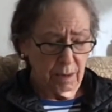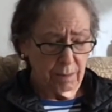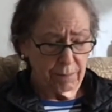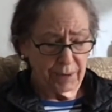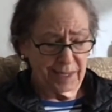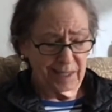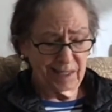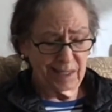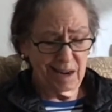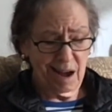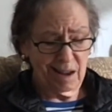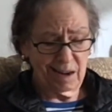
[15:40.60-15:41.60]
but it's
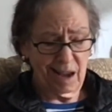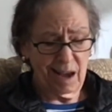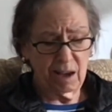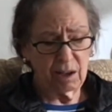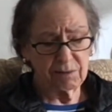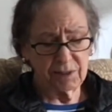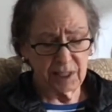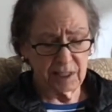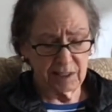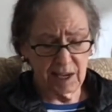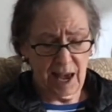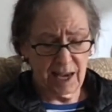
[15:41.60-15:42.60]
not elves
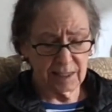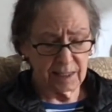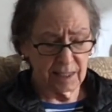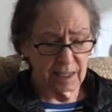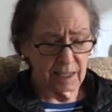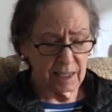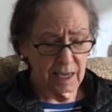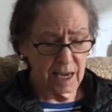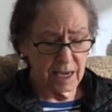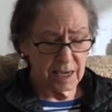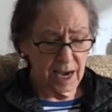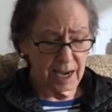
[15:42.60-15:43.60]
exactly,
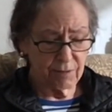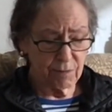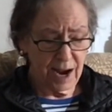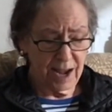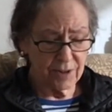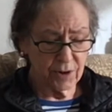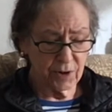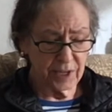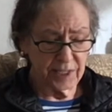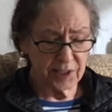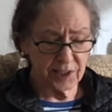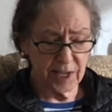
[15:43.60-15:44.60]
and I'd rather
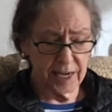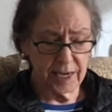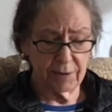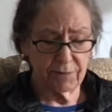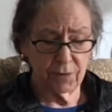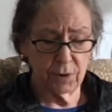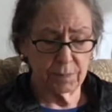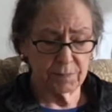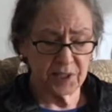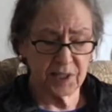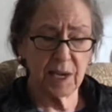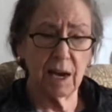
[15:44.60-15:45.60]
he said it for
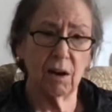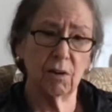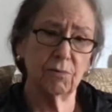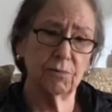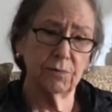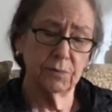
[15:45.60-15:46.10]
himself.